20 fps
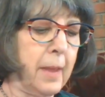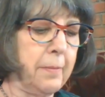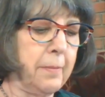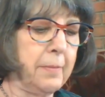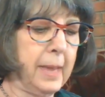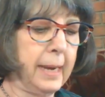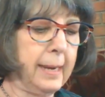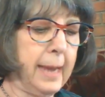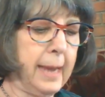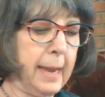
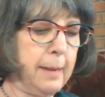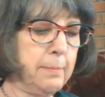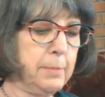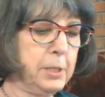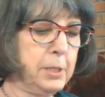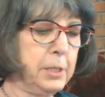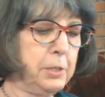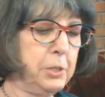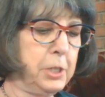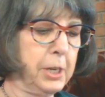They came
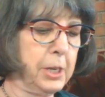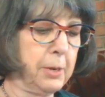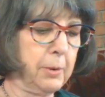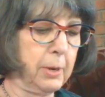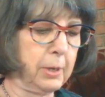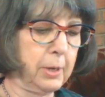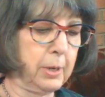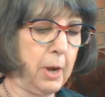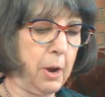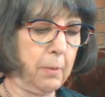to
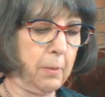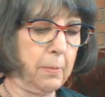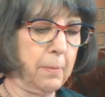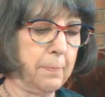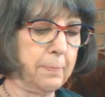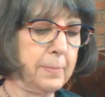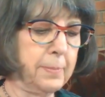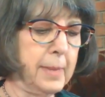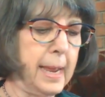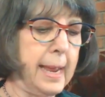Jericho,
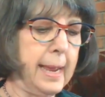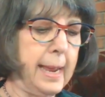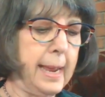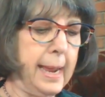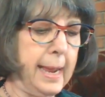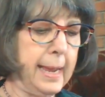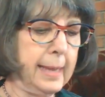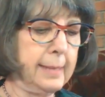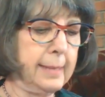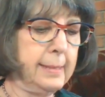
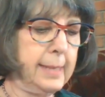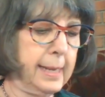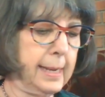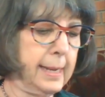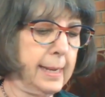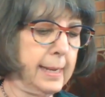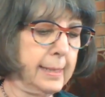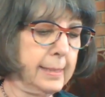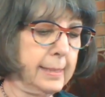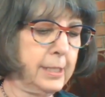and
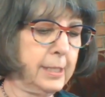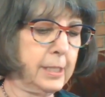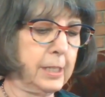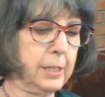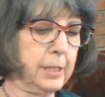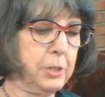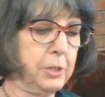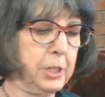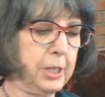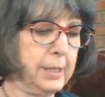as
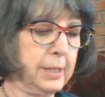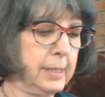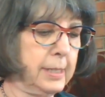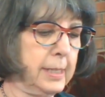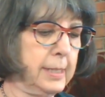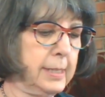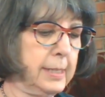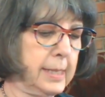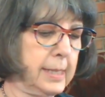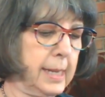
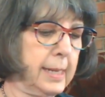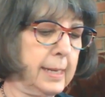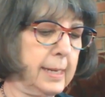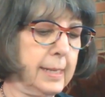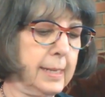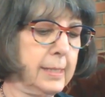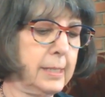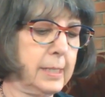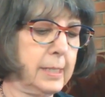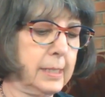Jesus and
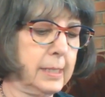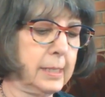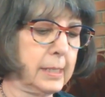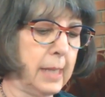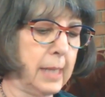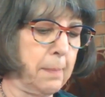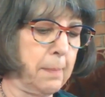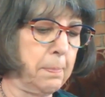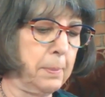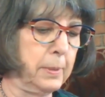his
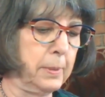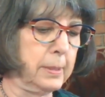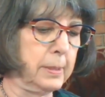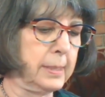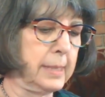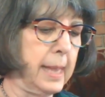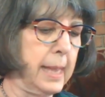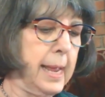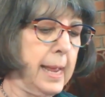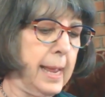
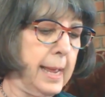disciples